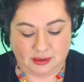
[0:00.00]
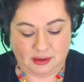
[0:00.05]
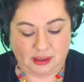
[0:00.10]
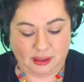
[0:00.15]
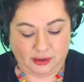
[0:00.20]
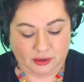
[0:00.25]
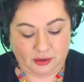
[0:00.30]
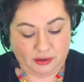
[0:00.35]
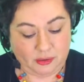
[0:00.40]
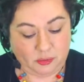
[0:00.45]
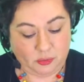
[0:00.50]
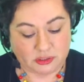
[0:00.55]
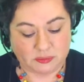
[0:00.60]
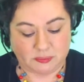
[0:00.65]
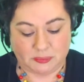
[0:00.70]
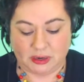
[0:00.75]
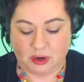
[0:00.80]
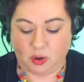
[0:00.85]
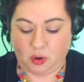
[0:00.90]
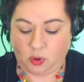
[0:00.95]
A good
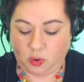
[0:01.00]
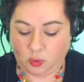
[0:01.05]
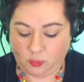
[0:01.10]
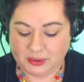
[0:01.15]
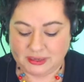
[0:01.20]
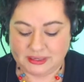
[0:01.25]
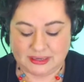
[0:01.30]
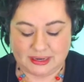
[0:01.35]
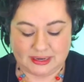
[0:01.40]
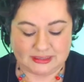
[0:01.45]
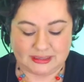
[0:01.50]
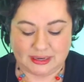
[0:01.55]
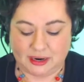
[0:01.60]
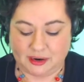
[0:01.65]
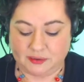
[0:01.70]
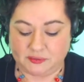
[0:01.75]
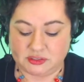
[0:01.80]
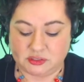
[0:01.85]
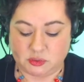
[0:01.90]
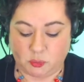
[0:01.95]
horseman always takes care
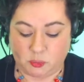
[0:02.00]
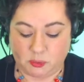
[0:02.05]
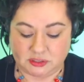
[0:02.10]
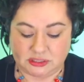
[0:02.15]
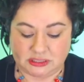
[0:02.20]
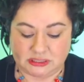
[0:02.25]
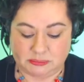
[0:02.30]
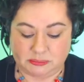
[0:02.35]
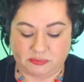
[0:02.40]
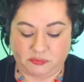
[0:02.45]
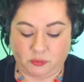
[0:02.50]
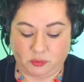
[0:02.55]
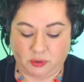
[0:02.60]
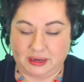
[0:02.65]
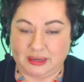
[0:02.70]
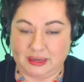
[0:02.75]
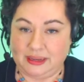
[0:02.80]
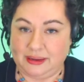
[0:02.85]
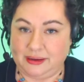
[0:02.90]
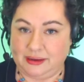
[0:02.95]
of his horses before
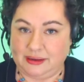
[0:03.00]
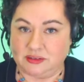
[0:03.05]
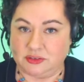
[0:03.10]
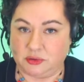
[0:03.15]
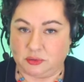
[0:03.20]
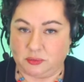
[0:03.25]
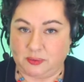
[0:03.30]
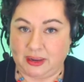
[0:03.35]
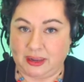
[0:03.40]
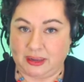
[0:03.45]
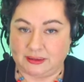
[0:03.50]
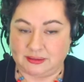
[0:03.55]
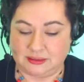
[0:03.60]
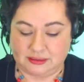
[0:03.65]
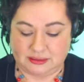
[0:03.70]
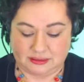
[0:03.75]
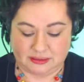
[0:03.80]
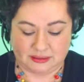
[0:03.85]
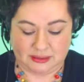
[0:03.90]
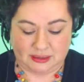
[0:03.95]
he eats or
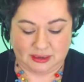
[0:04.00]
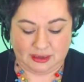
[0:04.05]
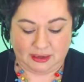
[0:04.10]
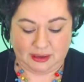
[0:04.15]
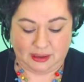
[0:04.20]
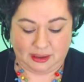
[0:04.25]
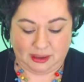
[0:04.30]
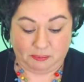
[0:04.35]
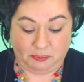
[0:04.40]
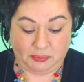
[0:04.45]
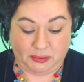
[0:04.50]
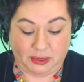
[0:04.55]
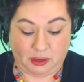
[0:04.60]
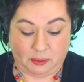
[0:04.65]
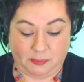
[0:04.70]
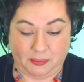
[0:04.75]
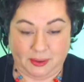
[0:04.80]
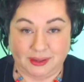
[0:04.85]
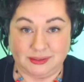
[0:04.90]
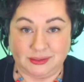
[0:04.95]
rests. But
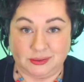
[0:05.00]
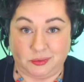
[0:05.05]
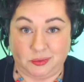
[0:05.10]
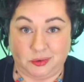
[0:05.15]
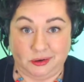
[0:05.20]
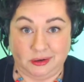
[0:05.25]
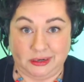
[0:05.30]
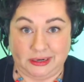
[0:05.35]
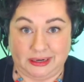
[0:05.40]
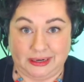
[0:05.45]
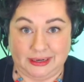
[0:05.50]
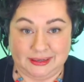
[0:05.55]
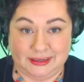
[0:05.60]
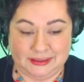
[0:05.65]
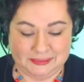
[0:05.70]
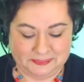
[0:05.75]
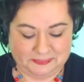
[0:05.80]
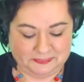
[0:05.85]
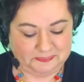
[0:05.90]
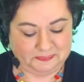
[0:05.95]
Almanzo hurried.
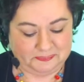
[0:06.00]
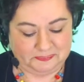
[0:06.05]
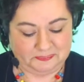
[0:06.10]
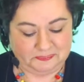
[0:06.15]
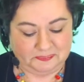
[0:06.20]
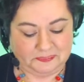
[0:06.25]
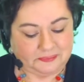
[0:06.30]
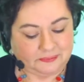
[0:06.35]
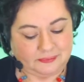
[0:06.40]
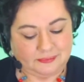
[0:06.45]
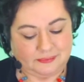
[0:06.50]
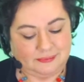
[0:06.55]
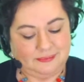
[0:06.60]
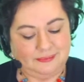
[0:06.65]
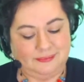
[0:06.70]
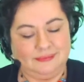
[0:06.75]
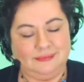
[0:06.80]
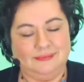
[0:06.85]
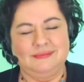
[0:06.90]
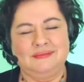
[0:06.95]

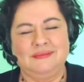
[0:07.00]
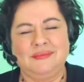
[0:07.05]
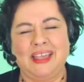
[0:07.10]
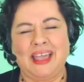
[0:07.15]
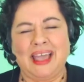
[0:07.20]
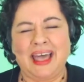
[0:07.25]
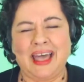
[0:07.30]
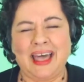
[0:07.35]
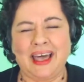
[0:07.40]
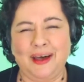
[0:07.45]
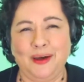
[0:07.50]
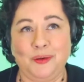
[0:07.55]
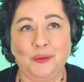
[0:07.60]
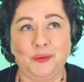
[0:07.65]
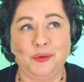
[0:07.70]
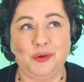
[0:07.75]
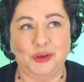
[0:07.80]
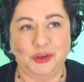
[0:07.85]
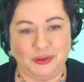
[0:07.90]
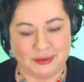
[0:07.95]
How
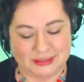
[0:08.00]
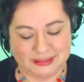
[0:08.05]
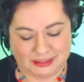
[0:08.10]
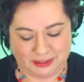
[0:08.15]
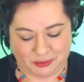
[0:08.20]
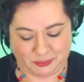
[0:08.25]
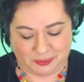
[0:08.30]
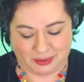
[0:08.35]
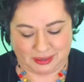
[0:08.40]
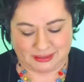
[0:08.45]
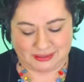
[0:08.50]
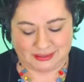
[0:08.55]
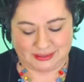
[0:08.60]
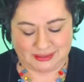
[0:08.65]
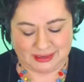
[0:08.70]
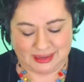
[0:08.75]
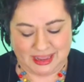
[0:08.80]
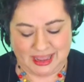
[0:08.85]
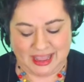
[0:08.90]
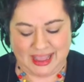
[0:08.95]
good dinner was,
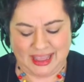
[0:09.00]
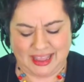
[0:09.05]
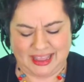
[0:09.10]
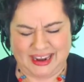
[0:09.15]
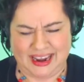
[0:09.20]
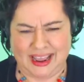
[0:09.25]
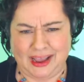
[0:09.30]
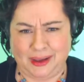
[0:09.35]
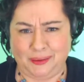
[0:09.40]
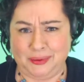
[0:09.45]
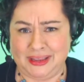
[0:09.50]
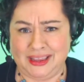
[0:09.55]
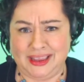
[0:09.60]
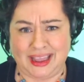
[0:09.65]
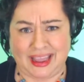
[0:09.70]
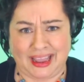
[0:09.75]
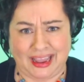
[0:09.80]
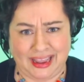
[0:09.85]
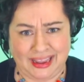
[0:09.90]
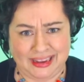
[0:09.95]
and how he
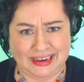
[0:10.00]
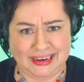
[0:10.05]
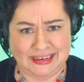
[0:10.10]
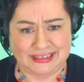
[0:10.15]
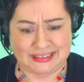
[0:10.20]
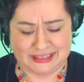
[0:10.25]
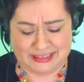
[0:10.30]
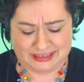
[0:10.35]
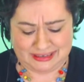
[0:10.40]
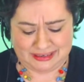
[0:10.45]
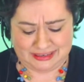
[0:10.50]
ate!